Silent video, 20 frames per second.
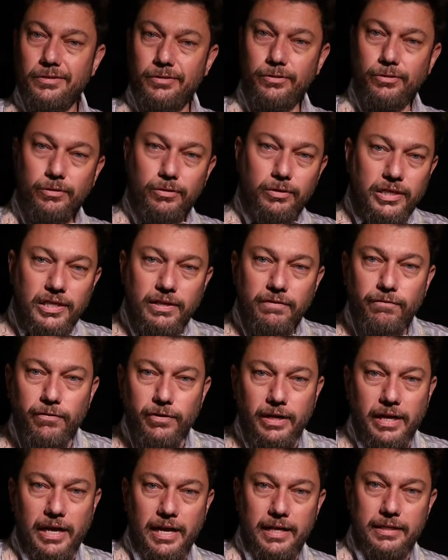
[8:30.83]
you're looking
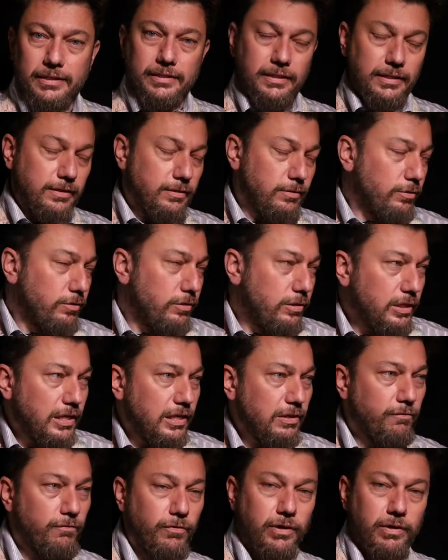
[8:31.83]
for a handy. You're
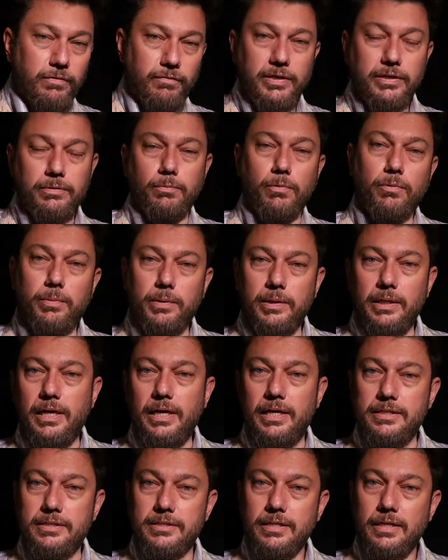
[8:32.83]
looking for a very
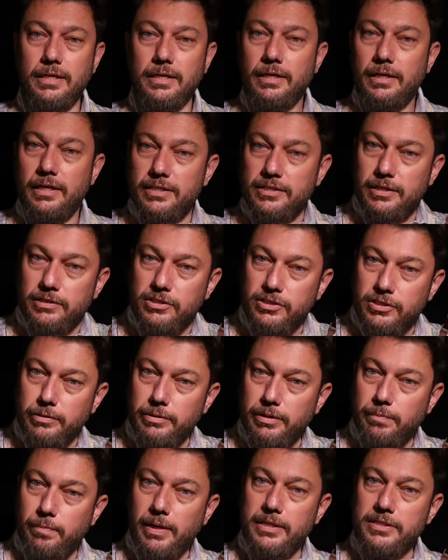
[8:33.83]
mobilized.
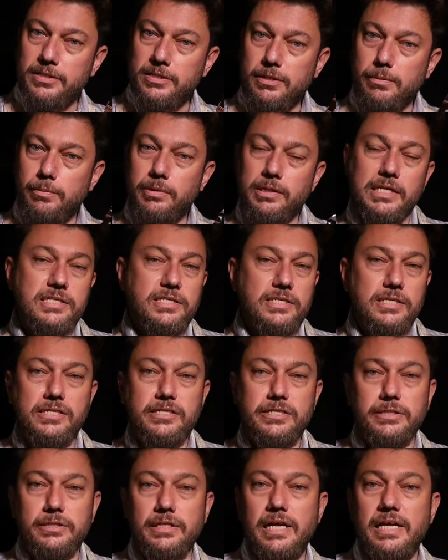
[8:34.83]
Image
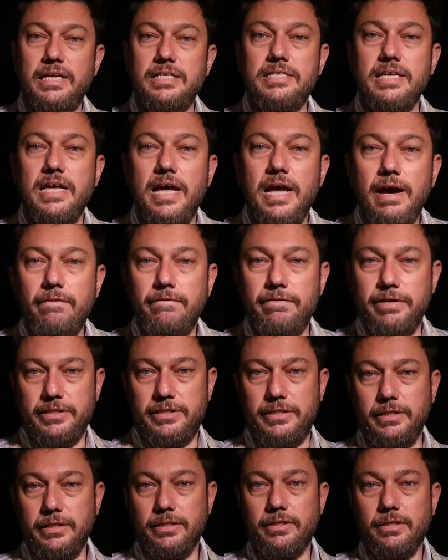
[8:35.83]
stabilization is
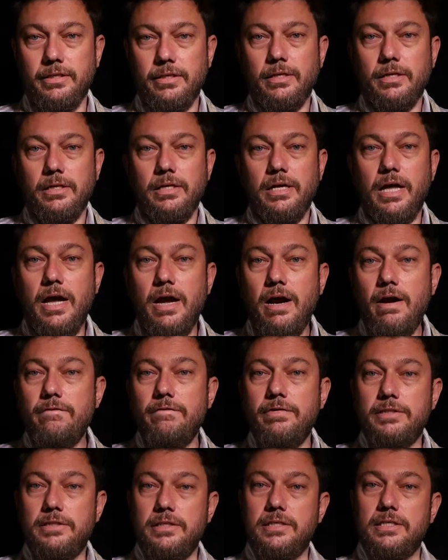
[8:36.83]
everything.
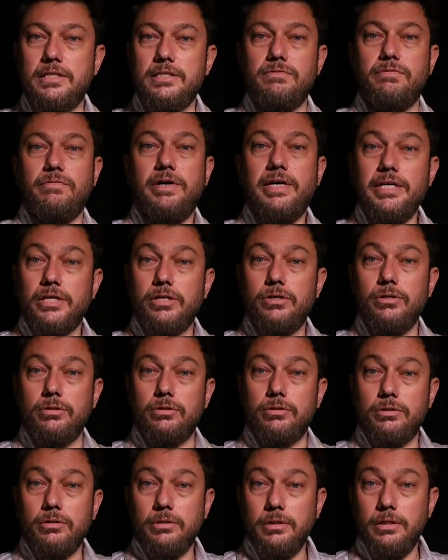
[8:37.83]
Everything is very
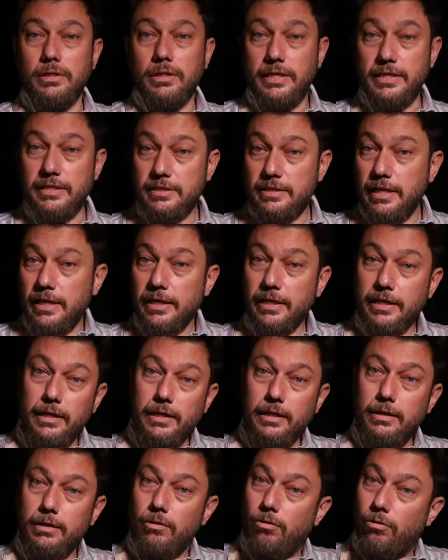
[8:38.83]
good. It's like
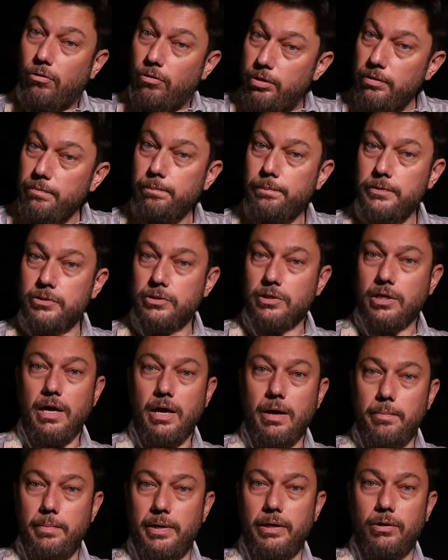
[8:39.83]
a Olympus
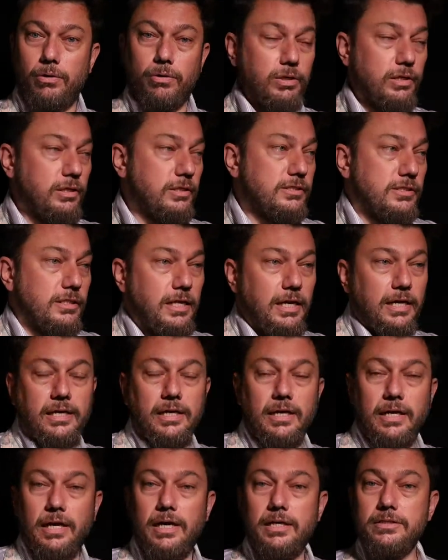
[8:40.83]
camera, or it's
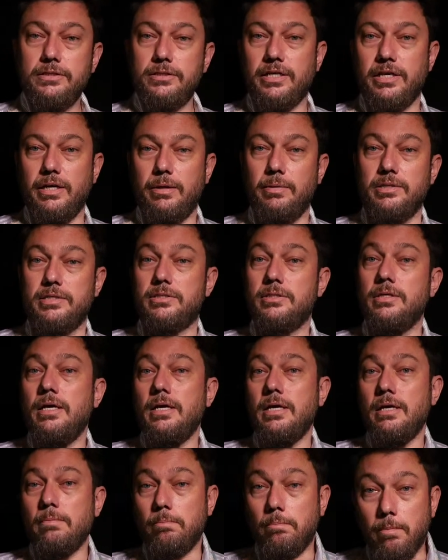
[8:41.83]
like a other cameras,
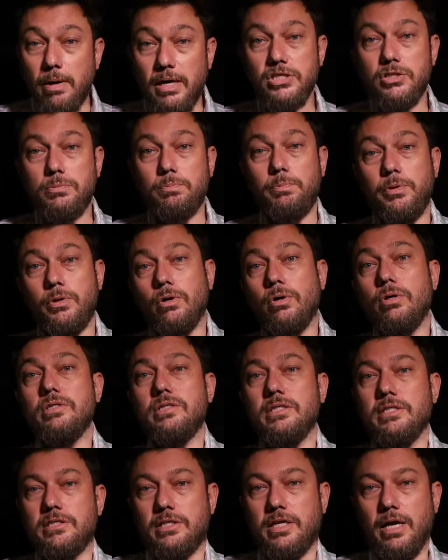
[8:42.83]
much
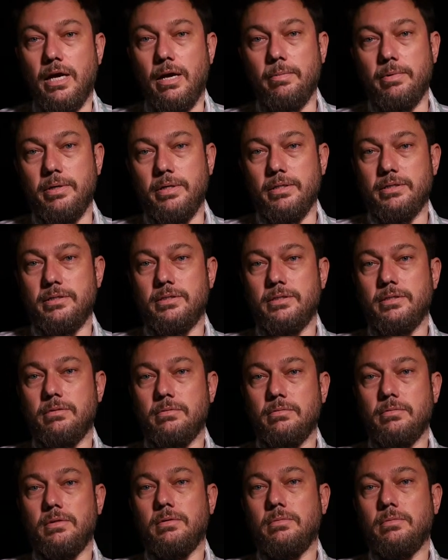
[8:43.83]
beyond these cameras.